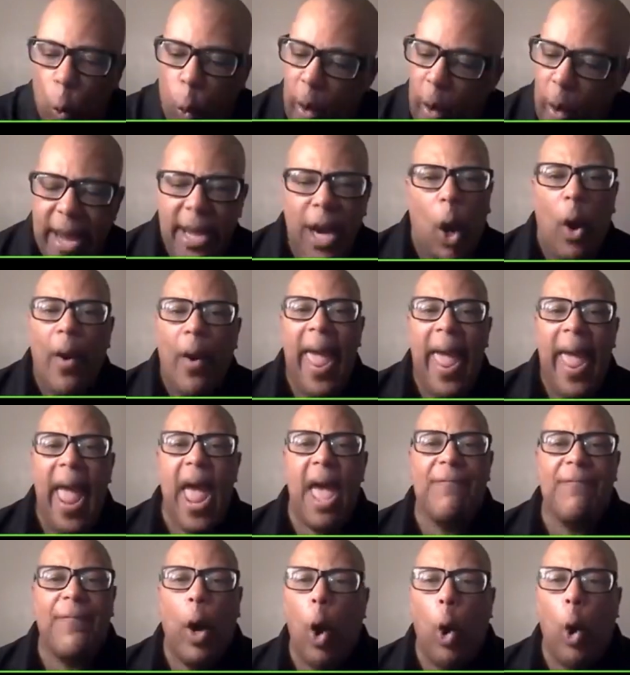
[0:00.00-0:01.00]
We don't
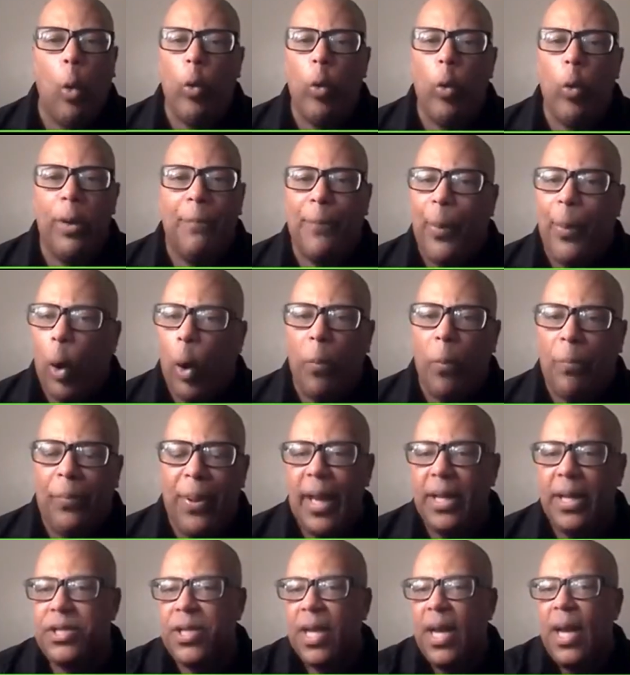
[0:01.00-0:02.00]
have holy
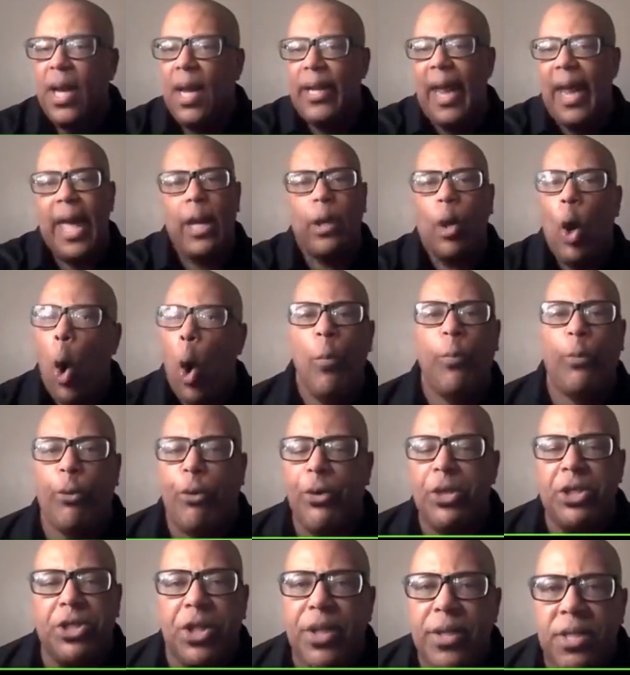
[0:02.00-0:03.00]
pulpits like Hope
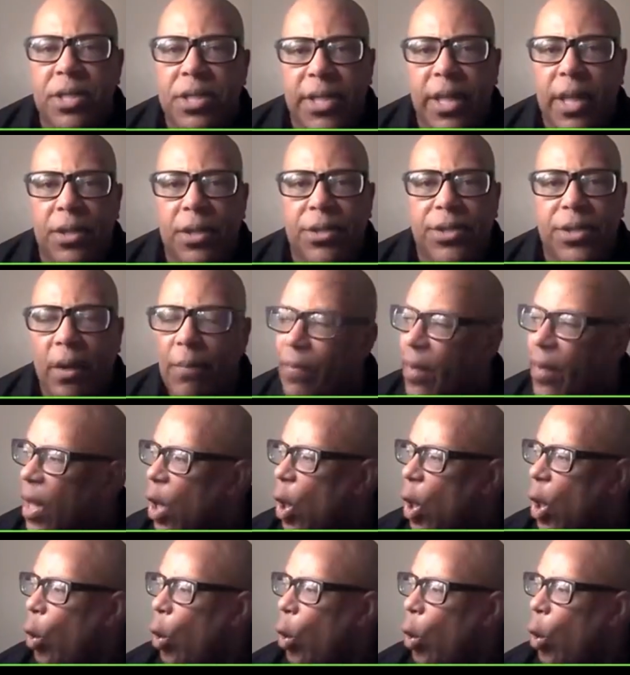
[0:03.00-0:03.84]
Christian Center.